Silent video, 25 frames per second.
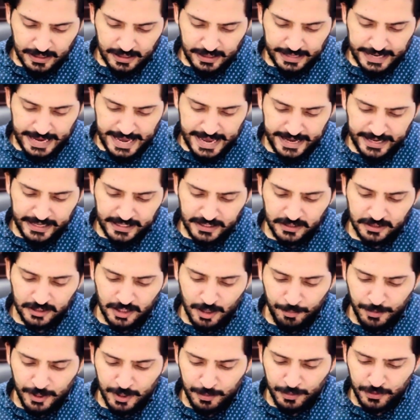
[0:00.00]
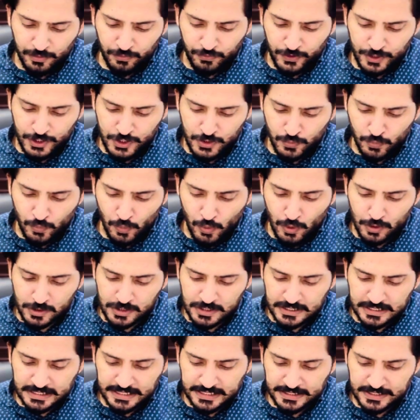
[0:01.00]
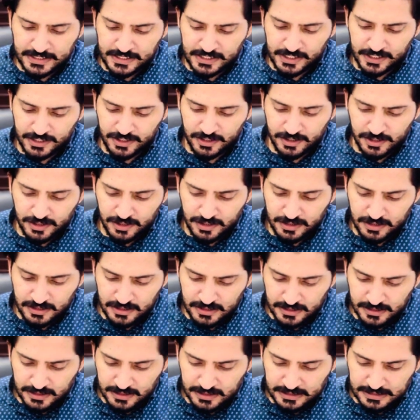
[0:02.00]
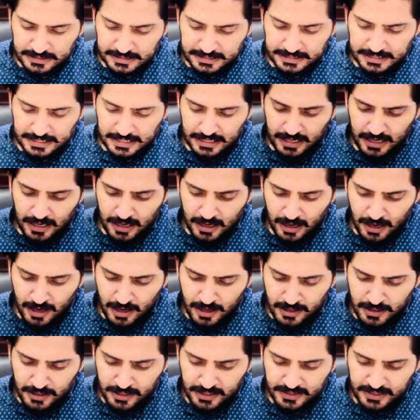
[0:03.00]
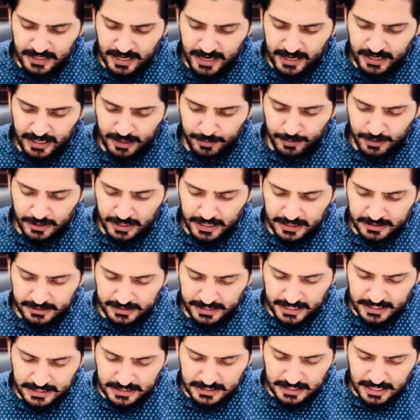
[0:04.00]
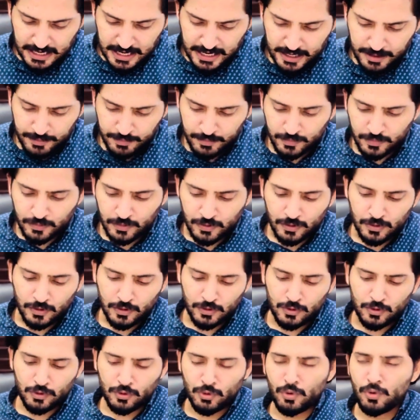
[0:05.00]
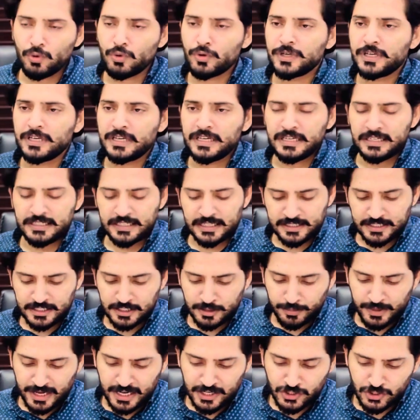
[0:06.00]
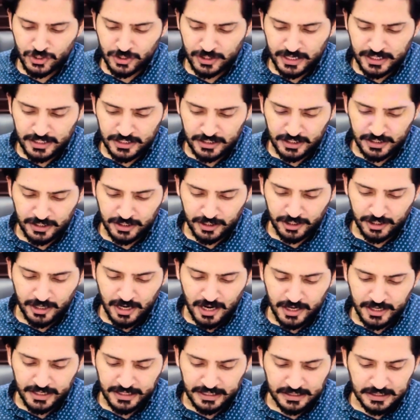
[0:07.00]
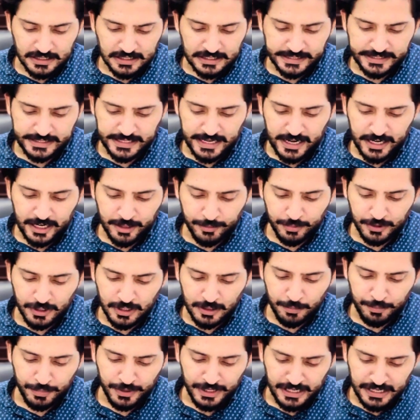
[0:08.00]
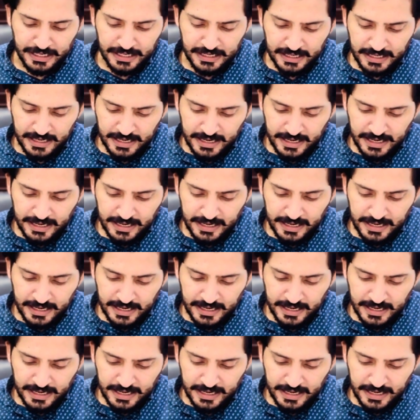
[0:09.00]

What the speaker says: A. The Babel fish was considered undesirable at that time. No, he doesn't mention anything regarding undesirable. B.